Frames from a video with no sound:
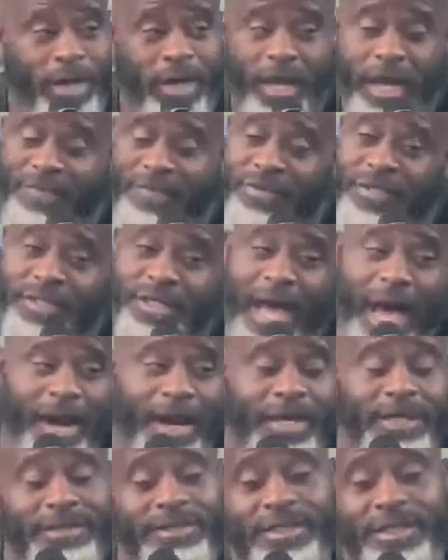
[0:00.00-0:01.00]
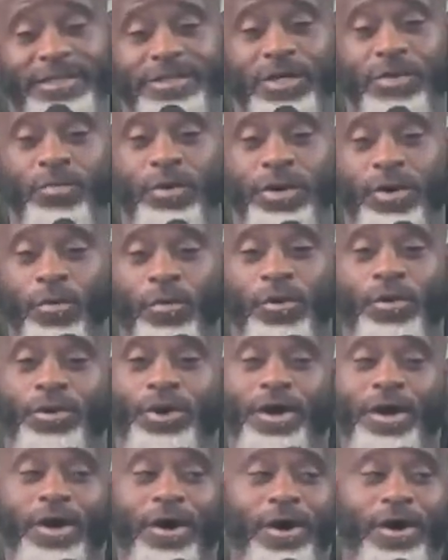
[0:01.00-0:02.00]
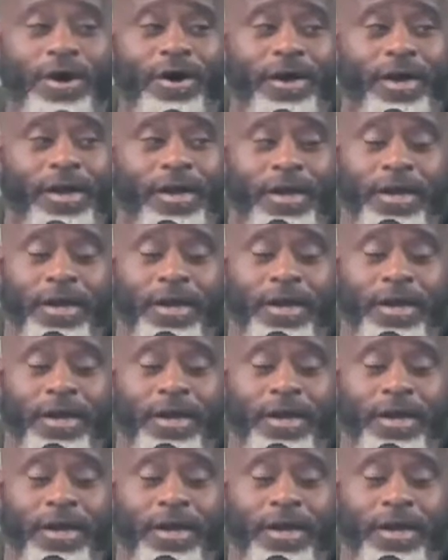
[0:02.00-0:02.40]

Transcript: if it's not consistent with the word of God,